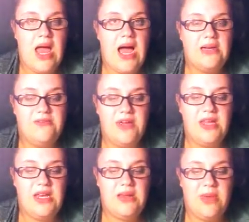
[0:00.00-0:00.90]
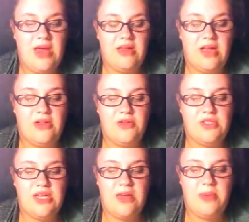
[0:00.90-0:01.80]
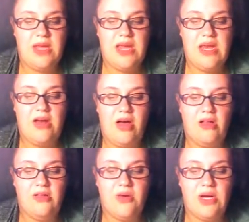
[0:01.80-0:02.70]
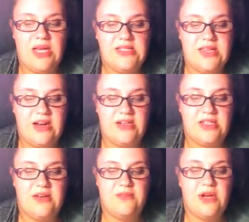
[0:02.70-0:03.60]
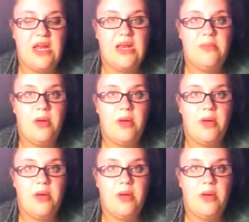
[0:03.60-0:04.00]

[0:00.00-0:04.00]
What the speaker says: How to fail at email includes typing in all lowercase letters and forgetting